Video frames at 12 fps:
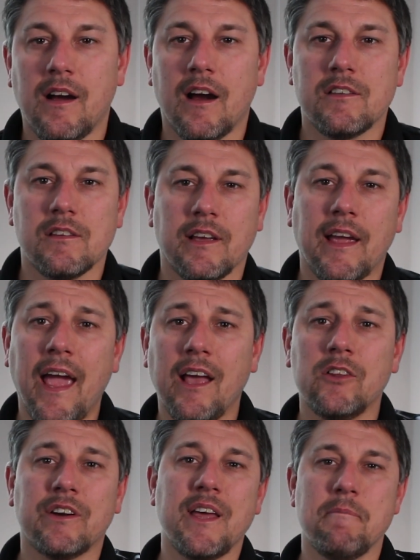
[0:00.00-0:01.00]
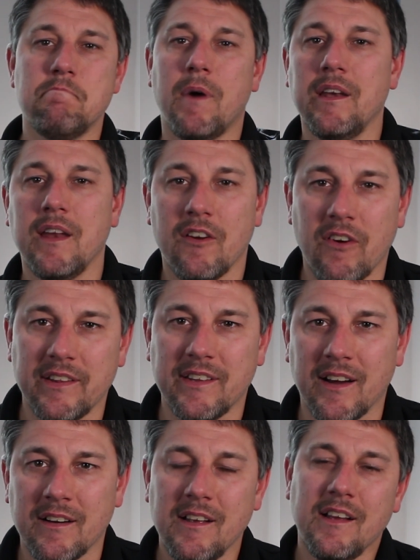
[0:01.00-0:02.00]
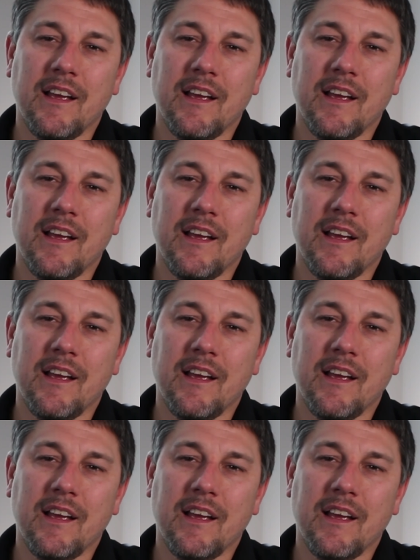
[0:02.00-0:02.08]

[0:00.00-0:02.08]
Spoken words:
Ours is like, hey, look at that Monday right there.